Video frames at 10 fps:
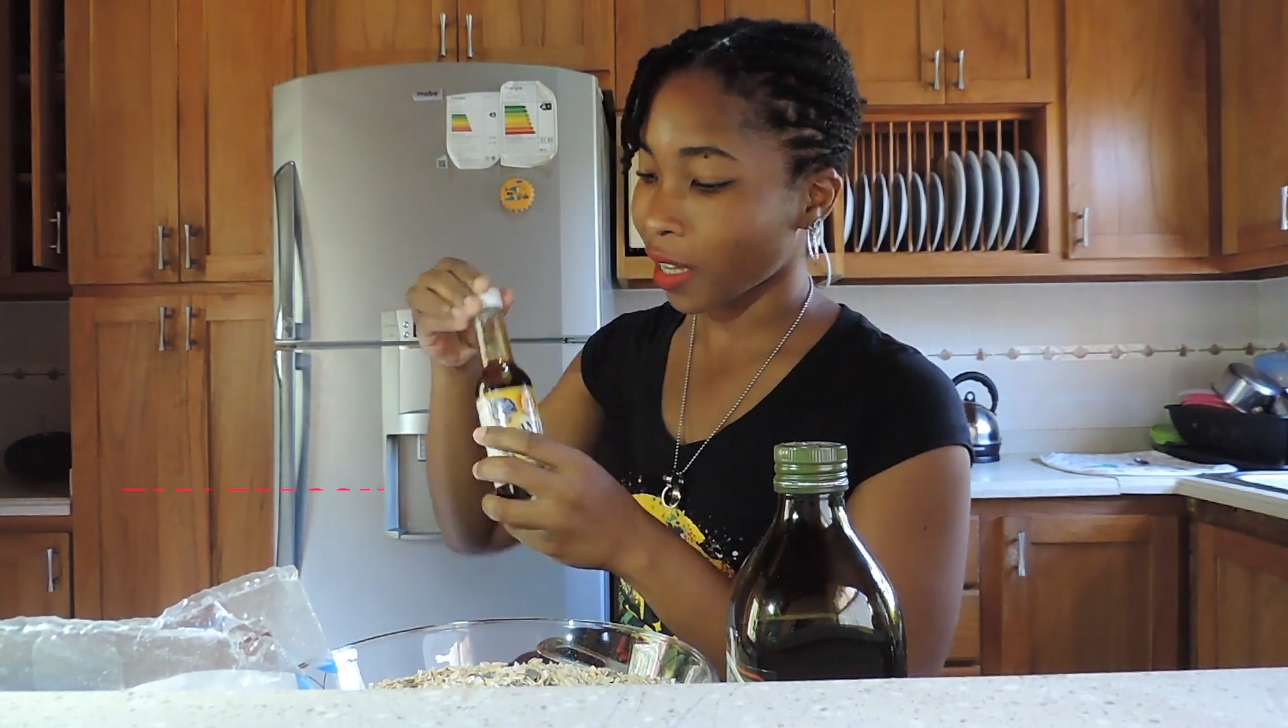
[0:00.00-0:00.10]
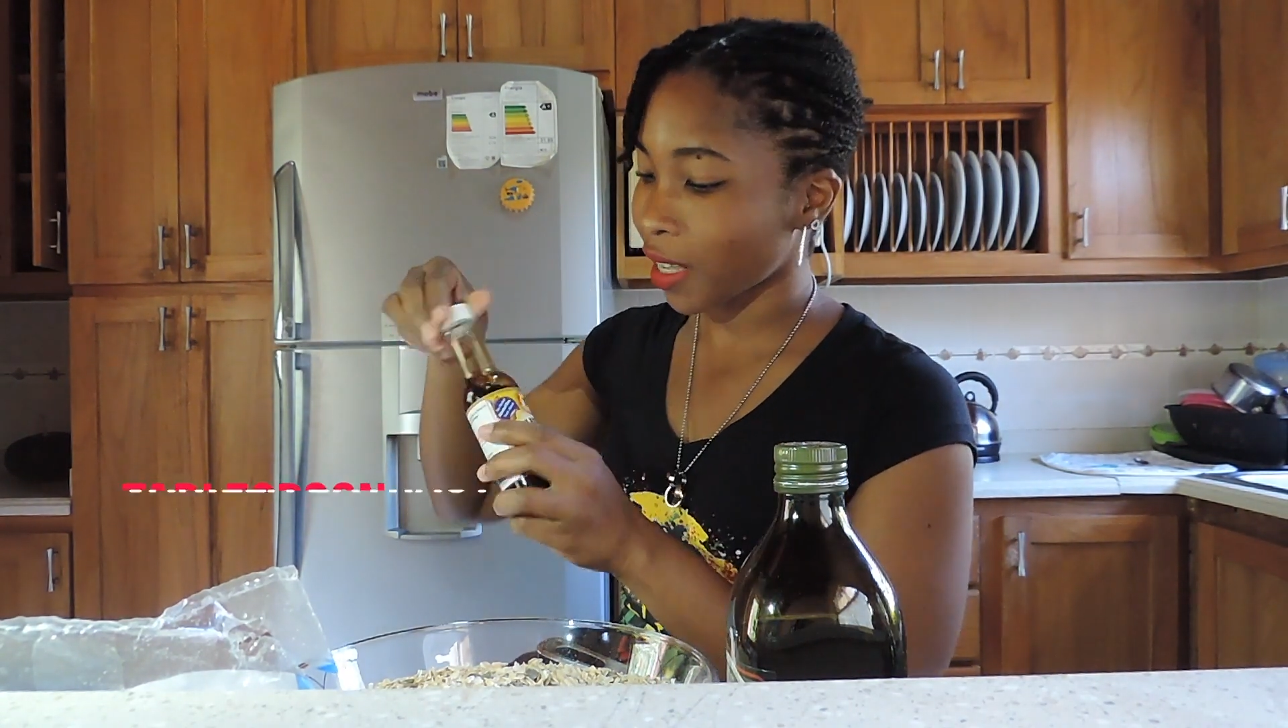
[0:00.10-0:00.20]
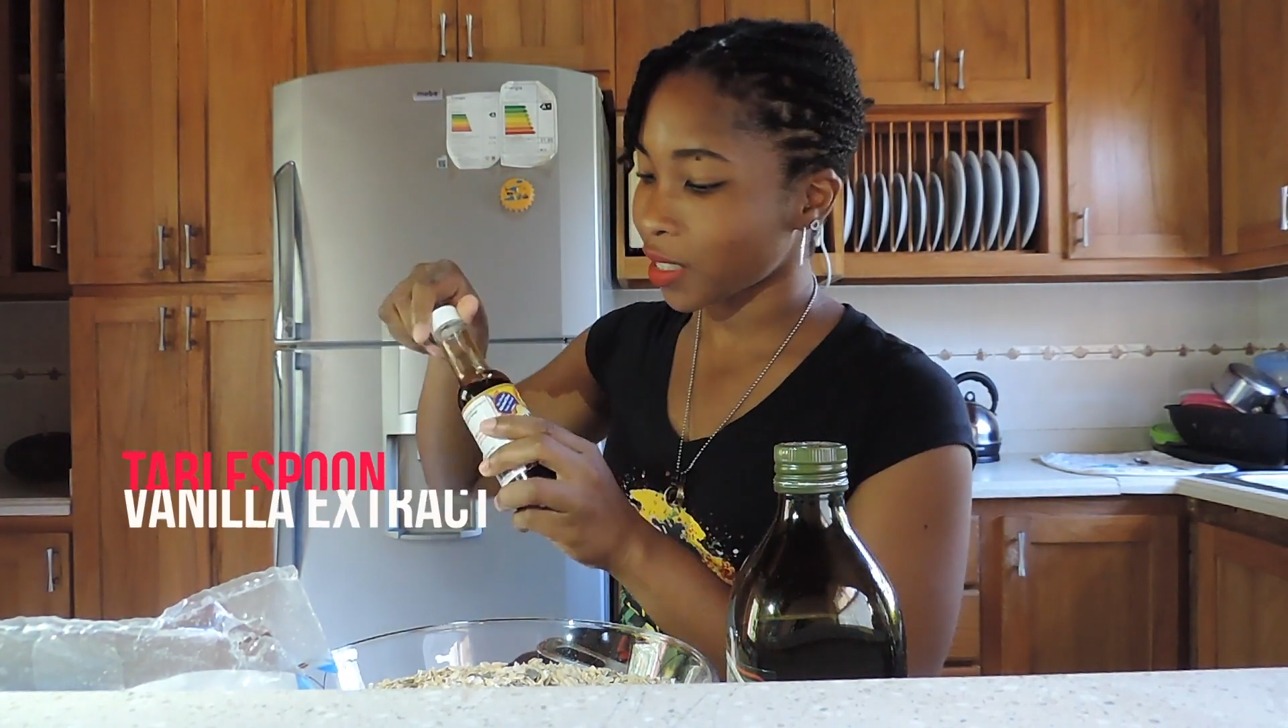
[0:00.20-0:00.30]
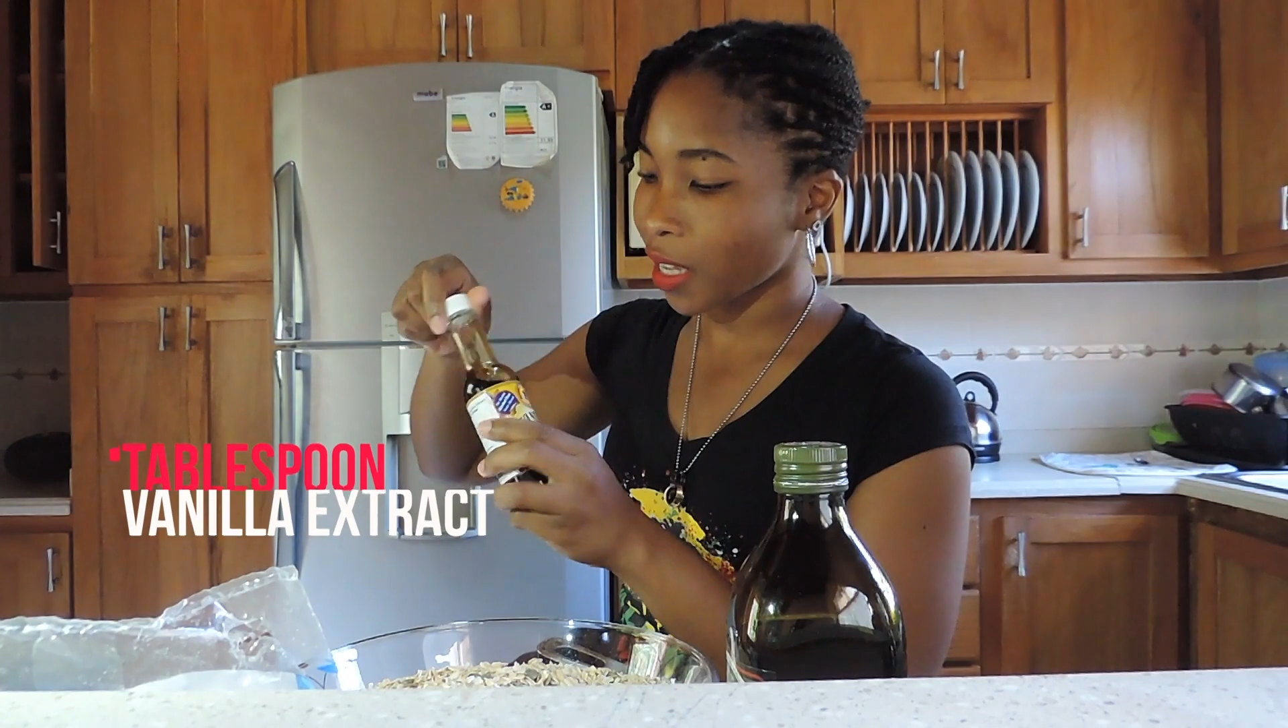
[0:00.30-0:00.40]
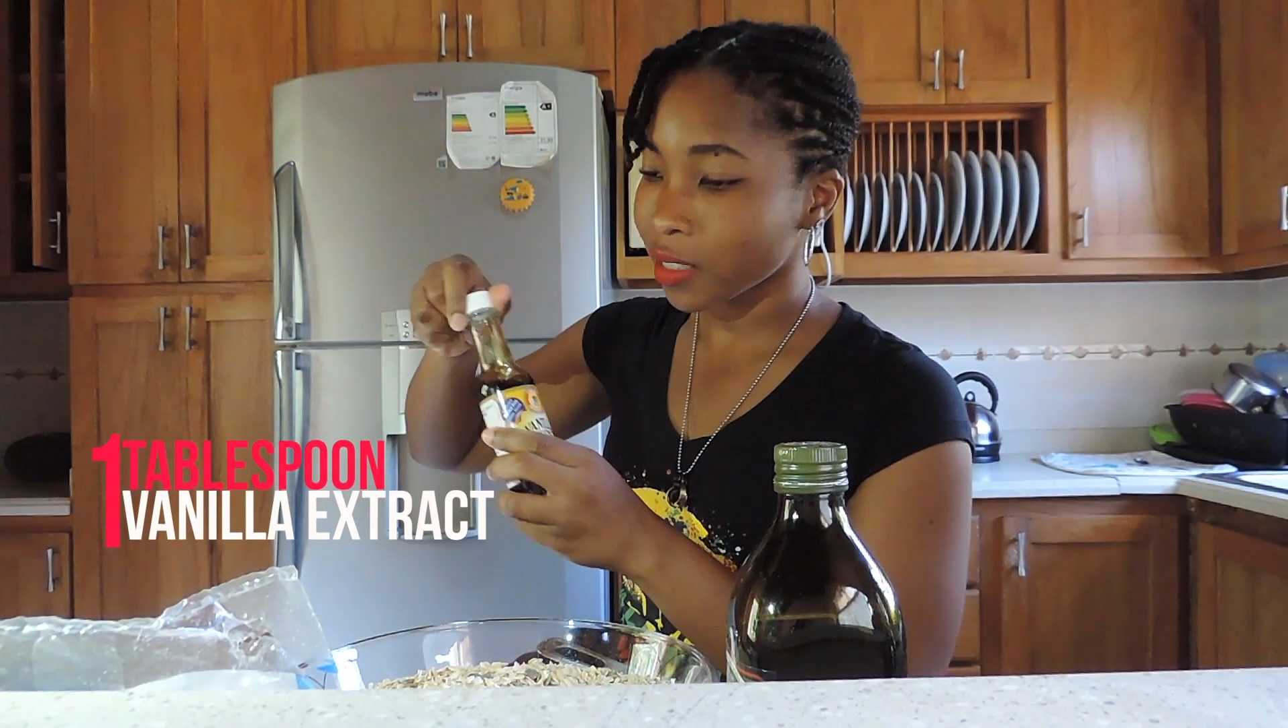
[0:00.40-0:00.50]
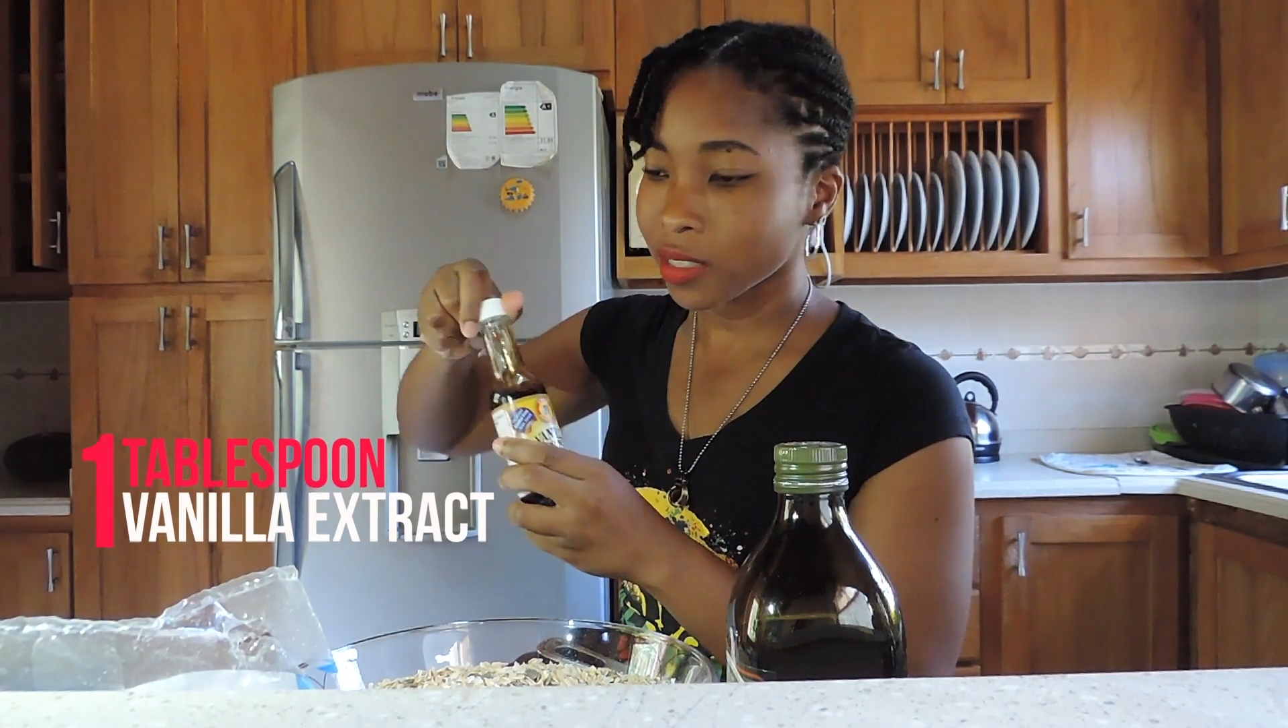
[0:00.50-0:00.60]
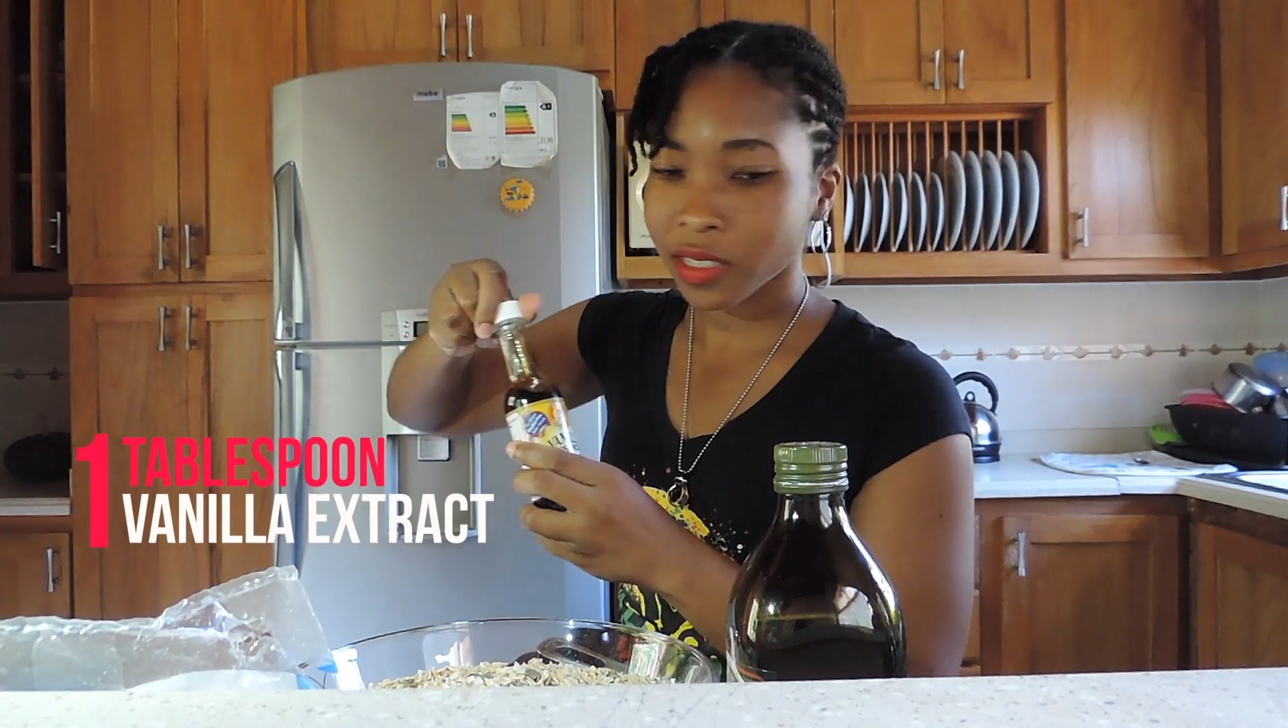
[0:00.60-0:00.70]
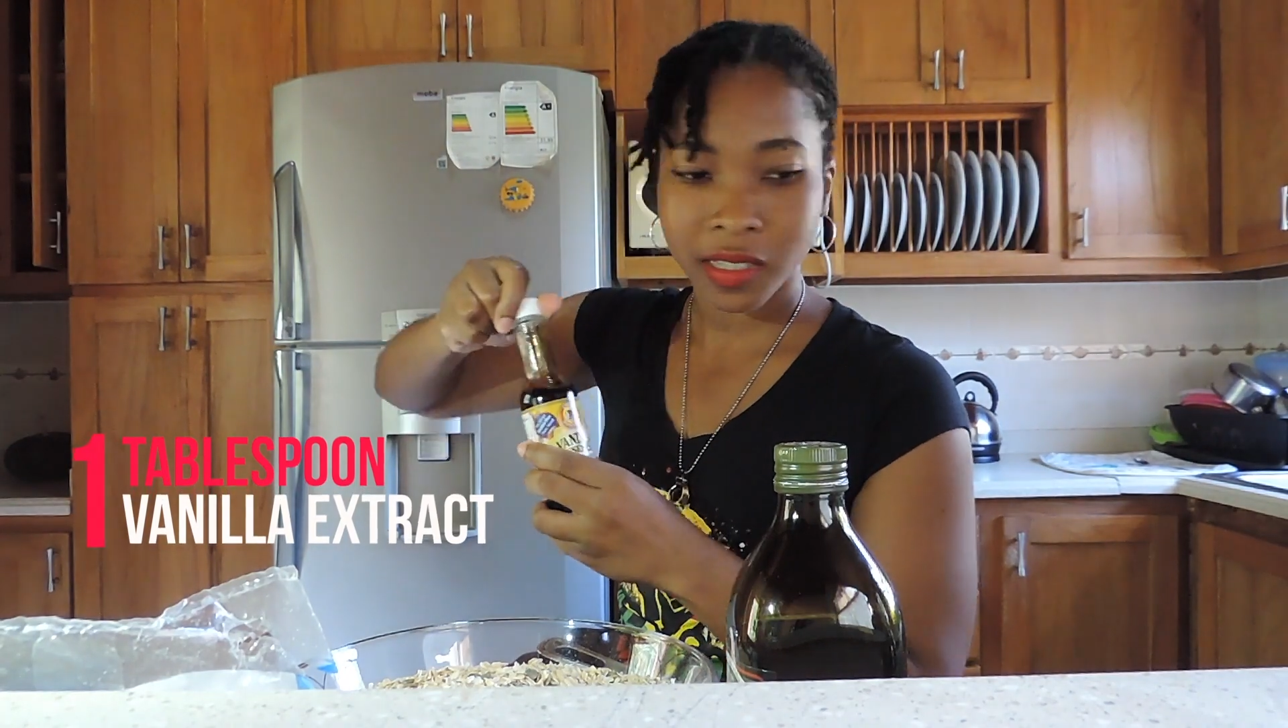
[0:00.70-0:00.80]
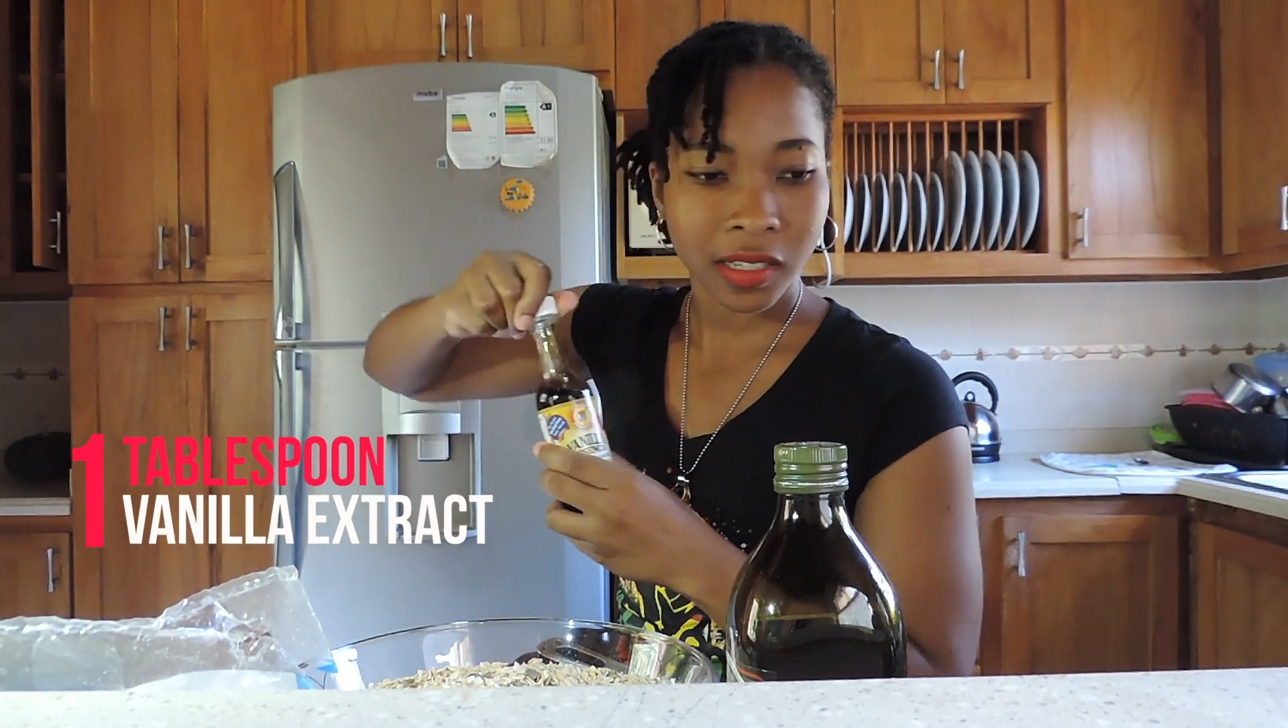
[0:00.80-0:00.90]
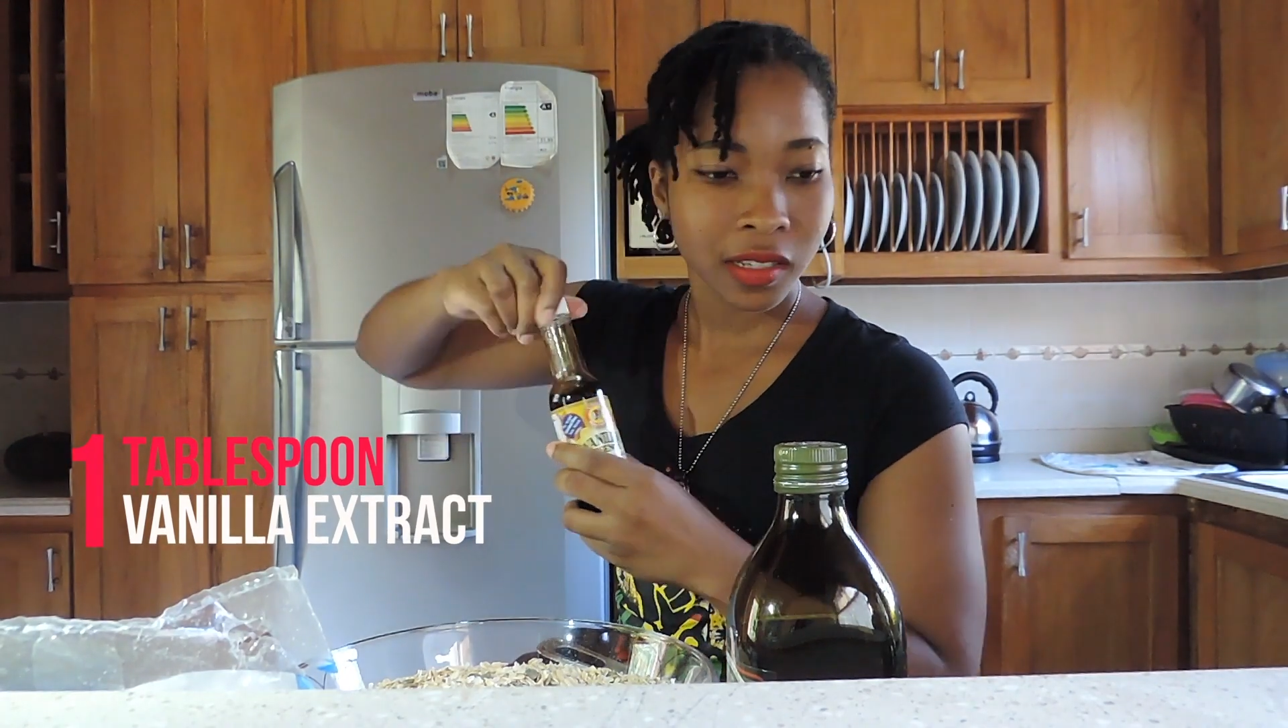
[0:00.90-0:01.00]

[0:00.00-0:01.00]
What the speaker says: essence.